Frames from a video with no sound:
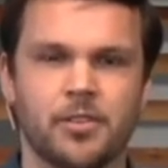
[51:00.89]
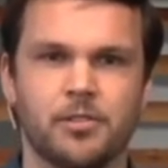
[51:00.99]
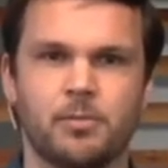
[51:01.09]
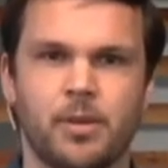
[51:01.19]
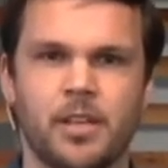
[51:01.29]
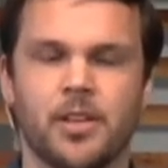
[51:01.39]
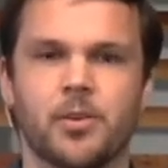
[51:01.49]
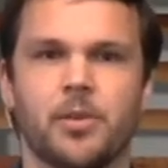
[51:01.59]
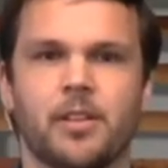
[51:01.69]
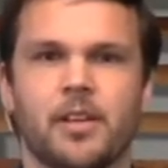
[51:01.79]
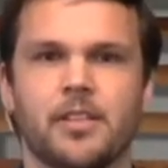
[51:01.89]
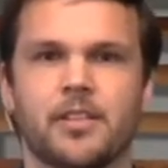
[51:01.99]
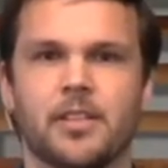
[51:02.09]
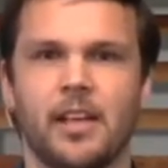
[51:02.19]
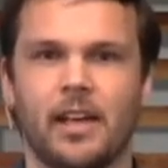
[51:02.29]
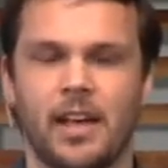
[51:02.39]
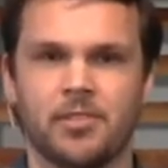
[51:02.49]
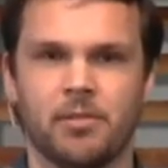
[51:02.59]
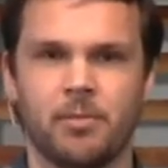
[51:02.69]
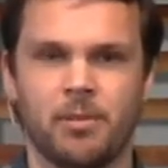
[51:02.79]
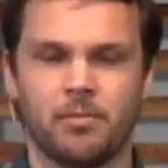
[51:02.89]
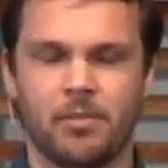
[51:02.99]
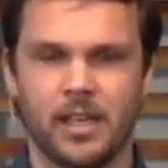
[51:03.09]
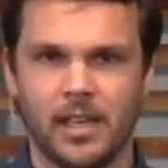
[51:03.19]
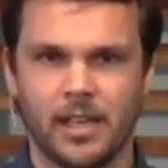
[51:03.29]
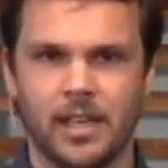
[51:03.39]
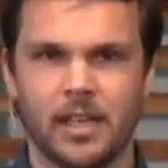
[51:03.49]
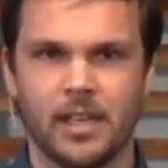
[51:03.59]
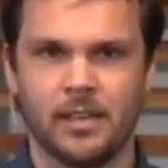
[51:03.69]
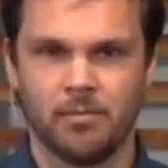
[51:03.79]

who's been here with us as we've been thinking and